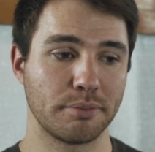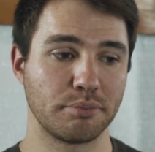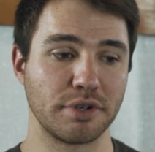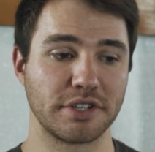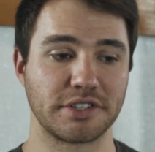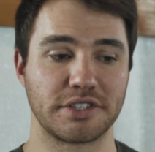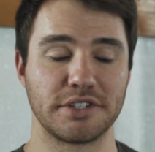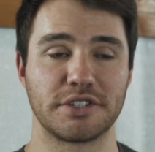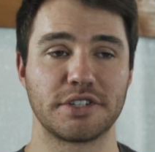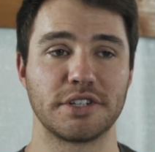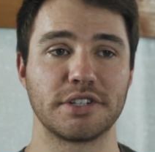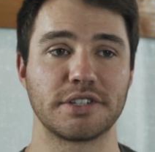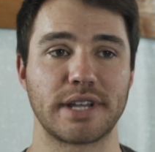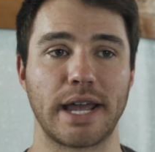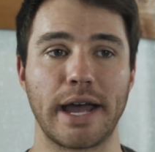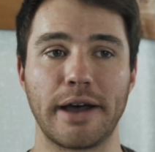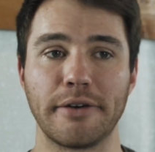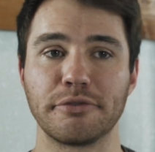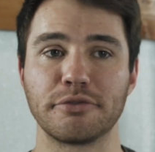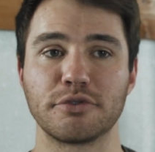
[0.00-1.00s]
businesses
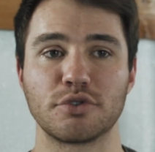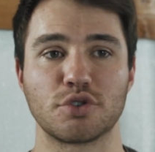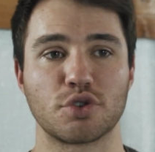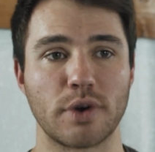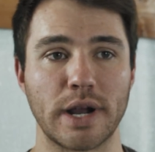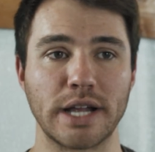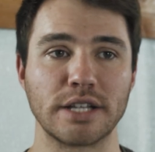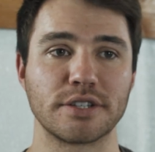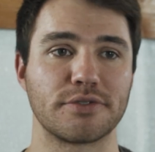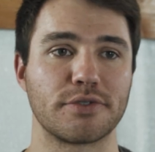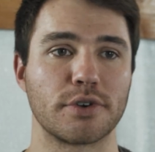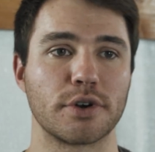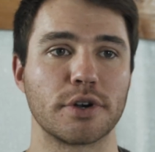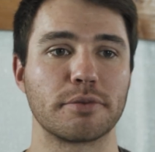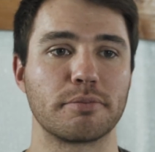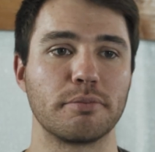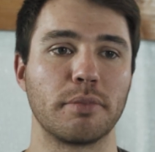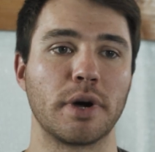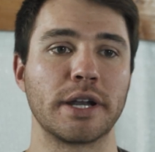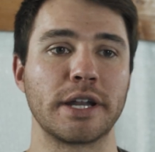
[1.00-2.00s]
have transferred
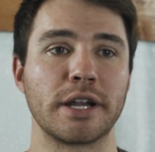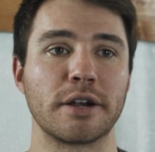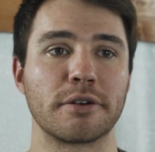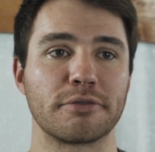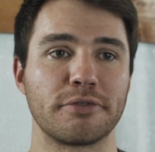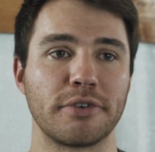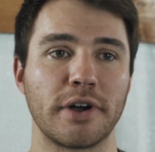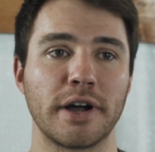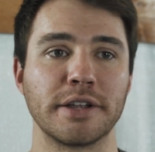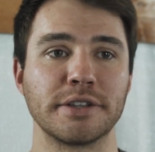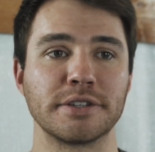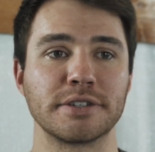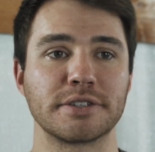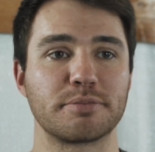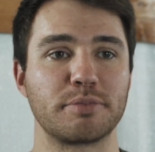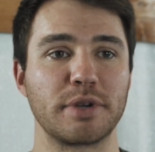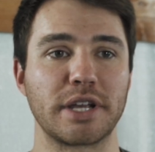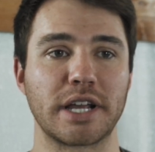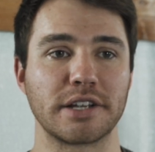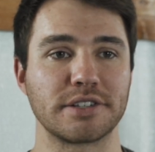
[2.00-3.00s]
money or funds
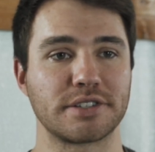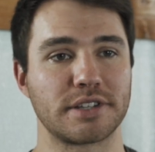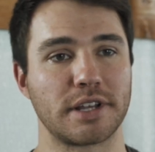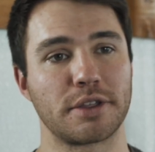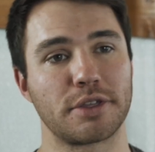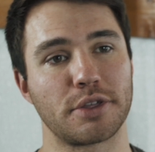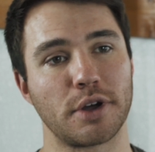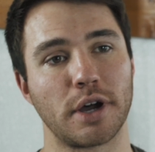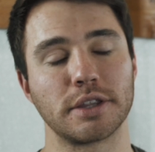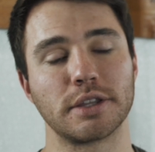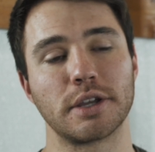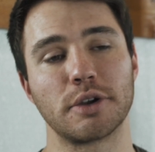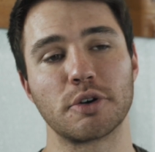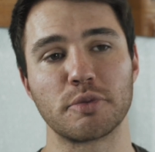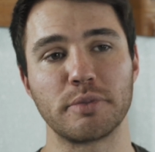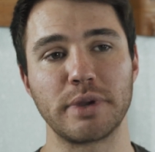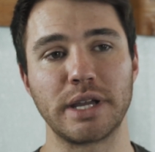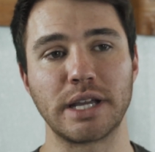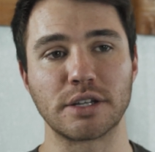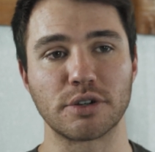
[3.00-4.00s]
because they thought they were
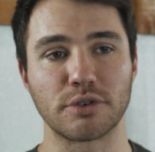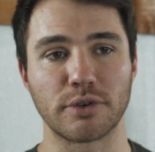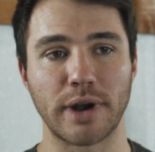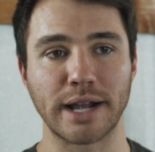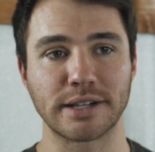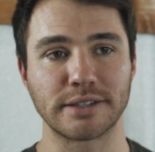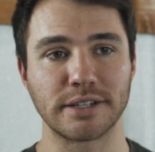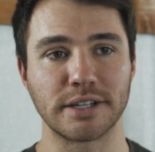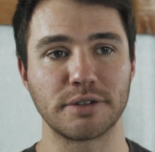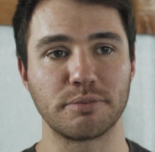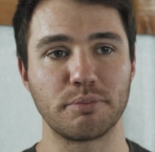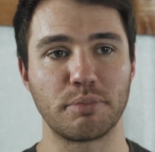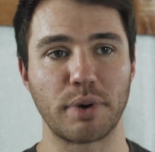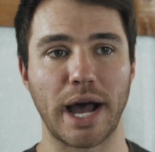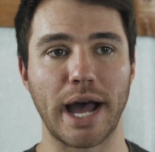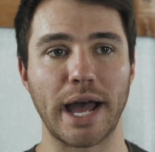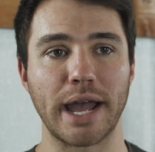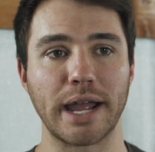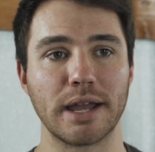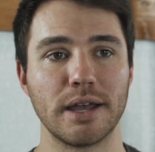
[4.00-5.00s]
being directed
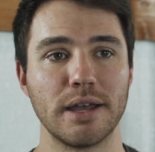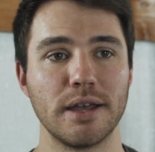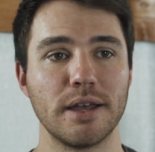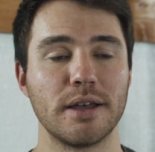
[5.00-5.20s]
by